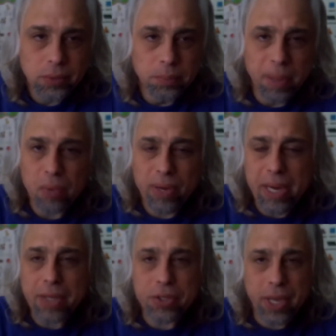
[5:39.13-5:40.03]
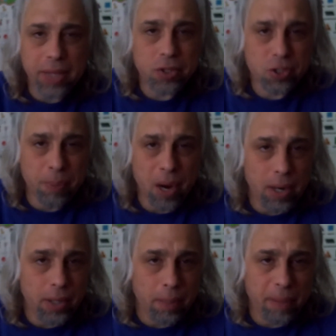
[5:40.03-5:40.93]
But we need to get
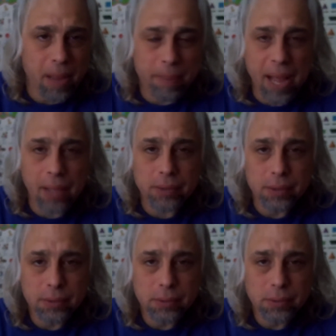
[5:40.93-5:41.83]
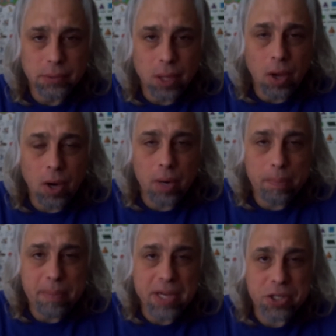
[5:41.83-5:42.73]
smart about our
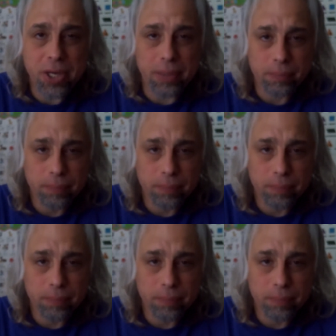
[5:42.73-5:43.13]
mission.